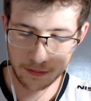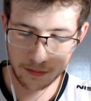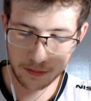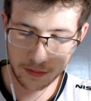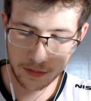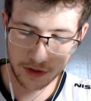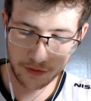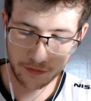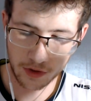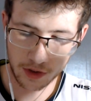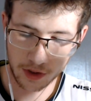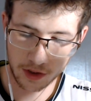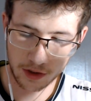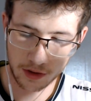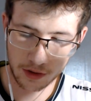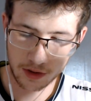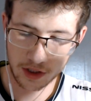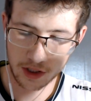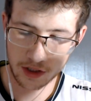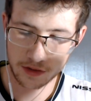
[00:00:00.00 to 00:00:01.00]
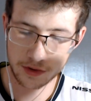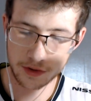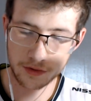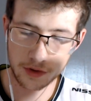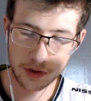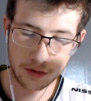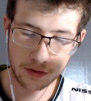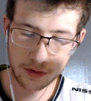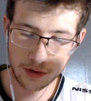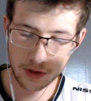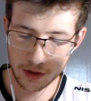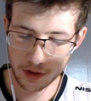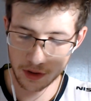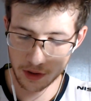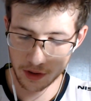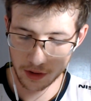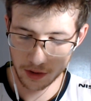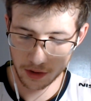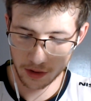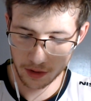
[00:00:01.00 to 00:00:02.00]
if I can get it close. There we go.
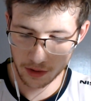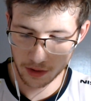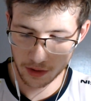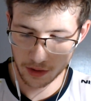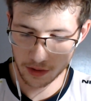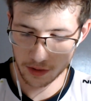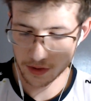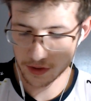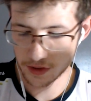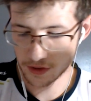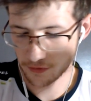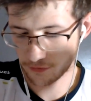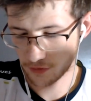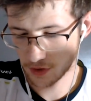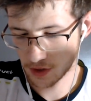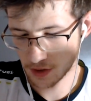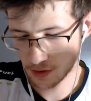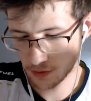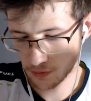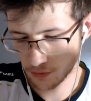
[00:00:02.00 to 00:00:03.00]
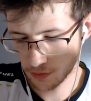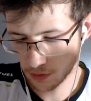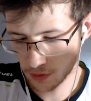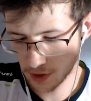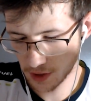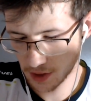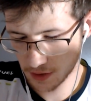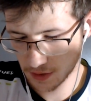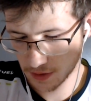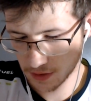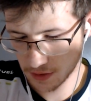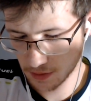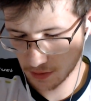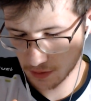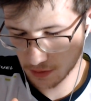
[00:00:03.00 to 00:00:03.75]
This is a fake Rolex.